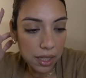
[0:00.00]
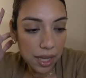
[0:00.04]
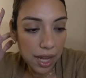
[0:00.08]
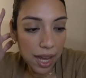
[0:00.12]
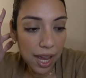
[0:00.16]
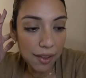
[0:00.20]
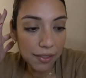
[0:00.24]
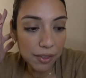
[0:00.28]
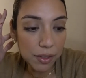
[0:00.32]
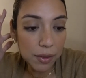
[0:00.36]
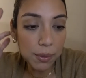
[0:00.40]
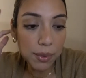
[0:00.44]
I
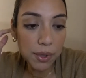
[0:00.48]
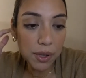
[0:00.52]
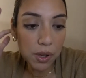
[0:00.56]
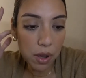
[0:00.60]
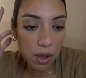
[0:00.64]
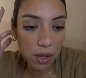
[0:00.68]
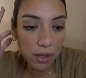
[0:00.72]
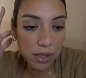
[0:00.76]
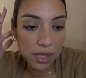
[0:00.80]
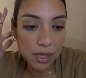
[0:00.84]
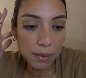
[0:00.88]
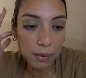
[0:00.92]
have to be
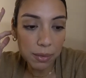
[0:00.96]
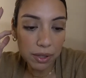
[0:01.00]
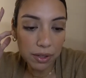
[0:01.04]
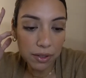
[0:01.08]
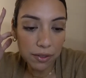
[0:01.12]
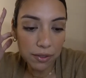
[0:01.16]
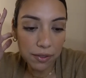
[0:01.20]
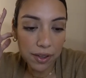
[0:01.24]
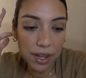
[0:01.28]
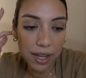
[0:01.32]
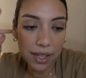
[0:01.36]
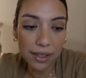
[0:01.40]
honest about
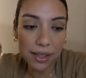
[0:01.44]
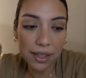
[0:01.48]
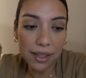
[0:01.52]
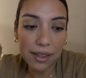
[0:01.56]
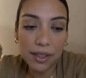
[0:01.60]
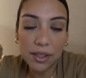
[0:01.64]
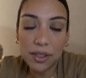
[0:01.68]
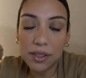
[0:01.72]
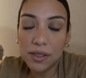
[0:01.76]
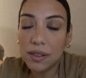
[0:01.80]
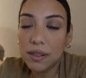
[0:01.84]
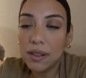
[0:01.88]
the fact that
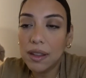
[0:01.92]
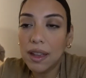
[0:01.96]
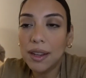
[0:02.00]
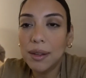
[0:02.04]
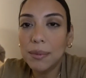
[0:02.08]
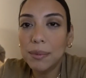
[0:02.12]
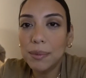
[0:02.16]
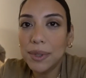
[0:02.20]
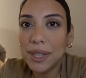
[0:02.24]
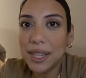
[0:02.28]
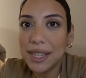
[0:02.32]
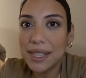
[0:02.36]
there's a lot
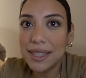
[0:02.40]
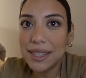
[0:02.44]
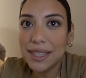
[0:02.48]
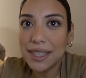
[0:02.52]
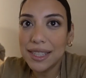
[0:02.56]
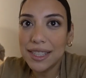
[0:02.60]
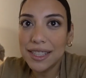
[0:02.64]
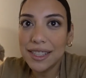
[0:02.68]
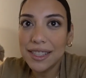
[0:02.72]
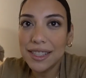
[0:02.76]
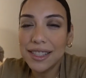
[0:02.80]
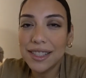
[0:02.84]
of
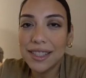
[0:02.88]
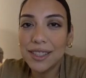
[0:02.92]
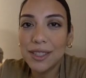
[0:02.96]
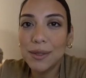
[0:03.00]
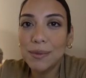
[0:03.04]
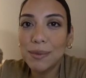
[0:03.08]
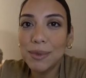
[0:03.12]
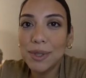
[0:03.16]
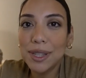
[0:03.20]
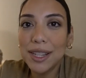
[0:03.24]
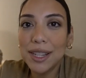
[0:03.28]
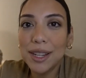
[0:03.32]
blessings
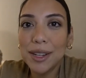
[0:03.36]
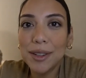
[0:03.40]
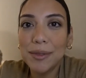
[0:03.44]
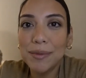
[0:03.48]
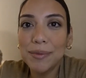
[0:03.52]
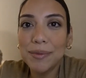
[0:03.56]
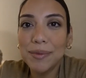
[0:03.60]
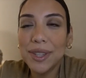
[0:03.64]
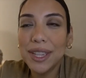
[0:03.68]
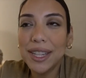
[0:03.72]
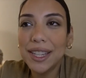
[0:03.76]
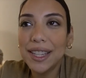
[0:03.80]
to
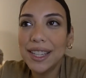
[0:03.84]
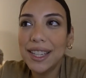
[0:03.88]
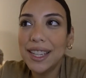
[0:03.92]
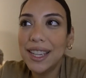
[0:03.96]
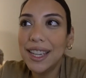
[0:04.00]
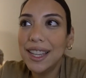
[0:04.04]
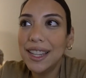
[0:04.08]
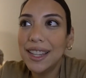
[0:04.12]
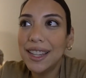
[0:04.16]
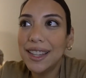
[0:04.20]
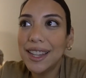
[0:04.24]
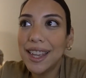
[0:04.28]
become like
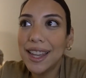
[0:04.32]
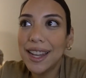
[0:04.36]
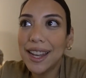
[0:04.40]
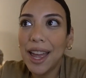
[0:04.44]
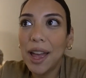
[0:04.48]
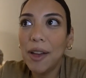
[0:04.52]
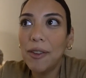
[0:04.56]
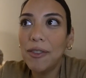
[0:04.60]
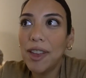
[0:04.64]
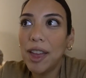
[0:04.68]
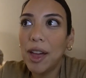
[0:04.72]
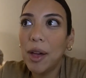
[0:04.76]
that
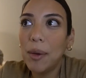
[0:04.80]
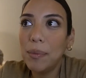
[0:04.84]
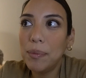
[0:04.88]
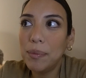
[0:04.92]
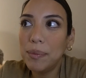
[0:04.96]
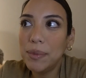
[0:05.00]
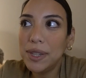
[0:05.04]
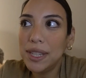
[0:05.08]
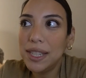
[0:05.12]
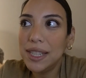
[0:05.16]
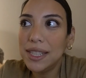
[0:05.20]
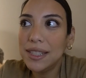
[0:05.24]
have
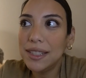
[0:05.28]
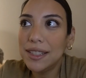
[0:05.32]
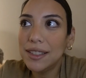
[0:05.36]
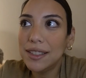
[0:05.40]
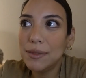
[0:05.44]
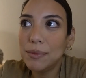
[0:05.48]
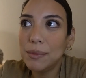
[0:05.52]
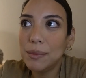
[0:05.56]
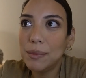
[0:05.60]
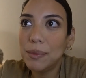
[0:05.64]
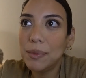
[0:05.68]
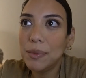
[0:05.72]
helped me
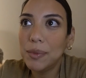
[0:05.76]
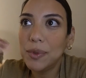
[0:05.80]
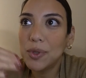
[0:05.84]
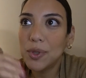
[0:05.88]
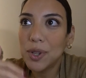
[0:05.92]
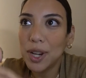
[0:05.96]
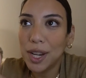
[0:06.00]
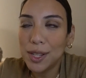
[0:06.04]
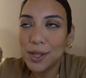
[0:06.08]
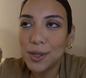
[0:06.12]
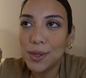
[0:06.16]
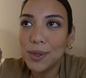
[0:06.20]

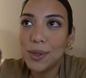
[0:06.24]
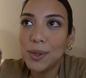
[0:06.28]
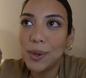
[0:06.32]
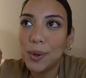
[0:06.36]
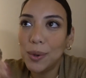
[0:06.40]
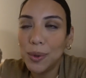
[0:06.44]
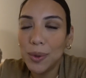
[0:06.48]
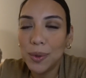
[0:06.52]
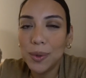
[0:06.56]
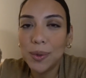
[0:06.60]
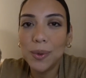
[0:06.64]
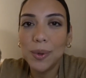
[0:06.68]
try to
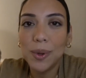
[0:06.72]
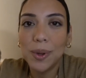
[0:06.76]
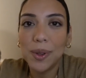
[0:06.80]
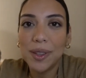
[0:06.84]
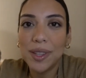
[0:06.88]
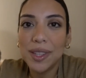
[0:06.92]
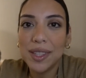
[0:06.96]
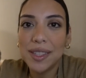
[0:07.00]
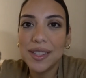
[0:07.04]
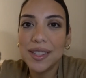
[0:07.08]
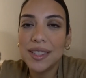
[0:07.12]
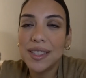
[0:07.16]
go through all
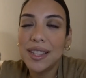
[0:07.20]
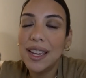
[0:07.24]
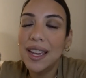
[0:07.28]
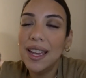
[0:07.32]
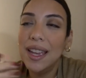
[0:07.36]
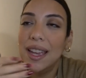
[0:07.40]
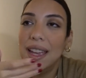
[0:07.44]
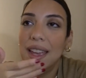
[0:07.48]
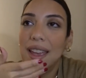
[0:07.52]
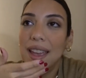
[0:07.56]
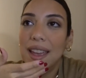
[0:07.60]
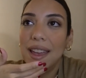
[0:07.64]
this.
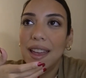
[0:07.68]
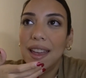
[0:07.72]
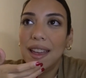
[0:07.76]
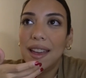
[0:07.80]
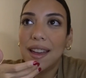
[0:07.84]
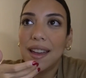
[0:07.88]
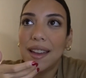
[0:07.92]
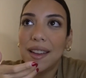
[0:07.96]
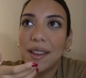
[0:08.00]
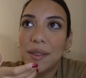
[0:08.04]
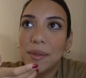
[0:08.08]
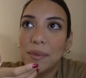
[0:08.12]

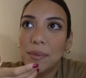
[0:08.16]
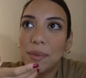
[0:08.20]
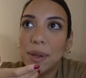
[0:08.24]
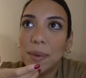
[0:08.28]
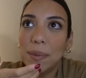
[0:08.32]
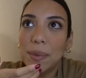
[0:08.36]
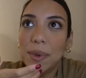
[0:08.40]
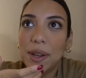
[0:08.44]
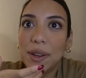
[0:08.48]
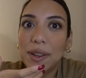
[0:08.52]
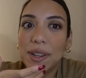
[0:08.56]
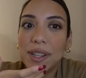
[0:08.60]
Um,
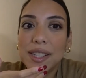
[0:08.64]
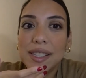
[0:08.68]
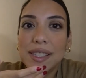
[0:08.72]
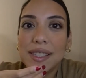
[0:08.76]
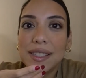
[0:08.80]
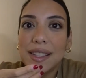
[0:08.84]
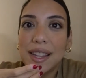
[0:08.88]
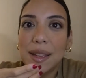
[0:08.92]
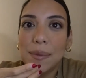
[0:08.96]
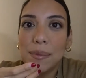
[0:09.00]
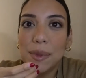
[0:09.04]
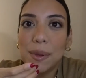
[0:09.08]
my
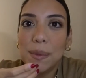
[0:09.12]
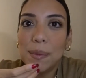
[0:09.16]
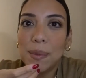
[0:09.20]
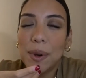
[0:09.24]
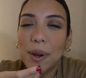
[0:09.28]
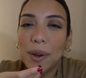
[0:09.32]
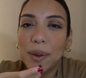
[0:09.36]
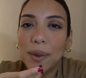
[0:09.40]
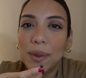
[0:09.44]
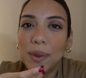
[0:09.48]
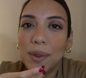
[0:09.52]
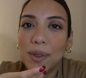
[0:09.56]
parents let me
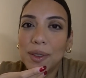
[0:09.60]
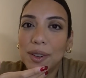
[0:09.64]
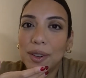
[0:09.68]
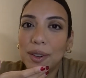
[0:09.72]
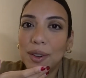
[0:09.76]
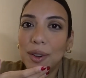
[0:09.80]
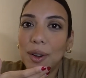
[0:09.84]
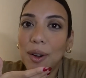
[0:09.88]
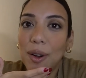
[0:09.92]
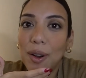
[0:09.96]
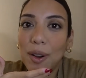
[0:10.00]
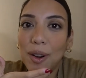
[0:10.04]
borrow their
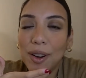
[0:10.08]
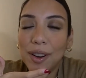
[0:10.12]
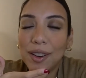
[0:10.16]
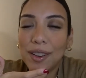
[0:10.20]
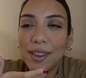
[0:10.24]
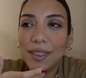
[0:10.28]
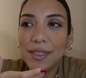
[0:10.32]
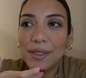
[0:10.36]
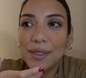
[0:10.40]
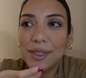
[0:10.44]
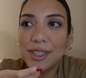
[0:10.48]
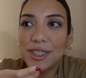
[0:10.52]

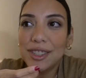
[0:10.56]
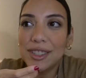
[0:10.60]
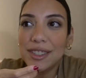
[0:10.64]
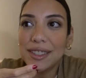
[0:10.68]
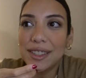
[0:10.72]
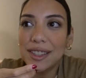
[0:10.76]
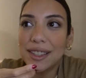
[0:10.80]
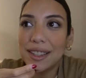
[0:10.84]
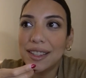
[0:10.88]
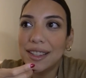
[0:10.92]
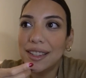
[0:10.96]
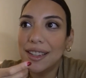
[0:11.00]
car, which
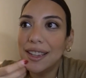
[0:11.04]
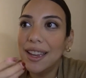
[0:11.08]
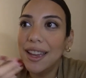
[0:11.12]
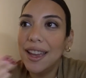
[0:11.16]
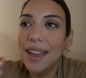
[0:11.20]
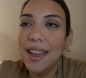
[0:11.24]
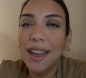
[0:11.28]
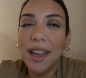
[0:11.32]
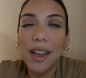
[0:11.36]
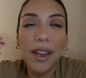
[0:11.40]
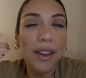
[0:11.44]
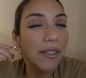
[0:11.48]
is like
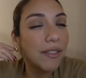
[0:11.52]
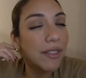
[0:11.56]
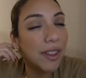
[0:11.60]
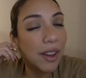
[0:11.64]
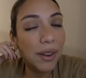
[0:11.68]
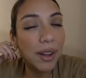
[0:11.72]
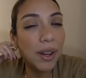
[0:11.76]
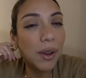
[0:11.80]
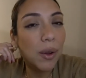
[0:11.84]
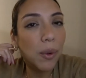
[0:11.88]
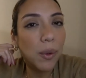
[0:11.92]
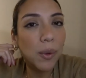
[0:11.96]
a
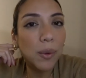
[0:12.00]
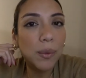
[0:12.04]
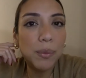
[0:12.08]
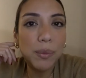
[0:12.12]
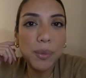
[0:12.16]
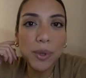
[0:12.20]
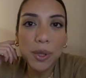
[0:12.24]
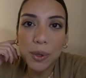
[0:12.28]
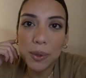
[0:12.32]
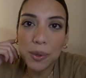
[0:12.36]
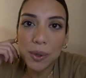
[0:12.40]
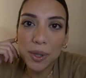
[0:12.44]
very old
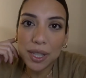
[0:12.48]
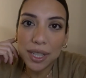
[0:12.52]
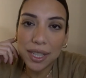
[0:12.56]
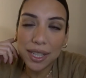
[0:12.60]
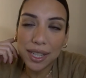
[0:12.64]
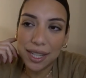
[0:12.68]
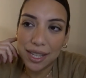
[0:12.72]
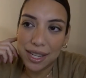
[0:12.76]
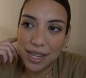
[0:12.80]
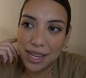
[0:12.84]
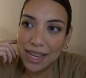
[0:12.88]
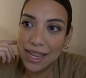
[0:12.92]
Buick.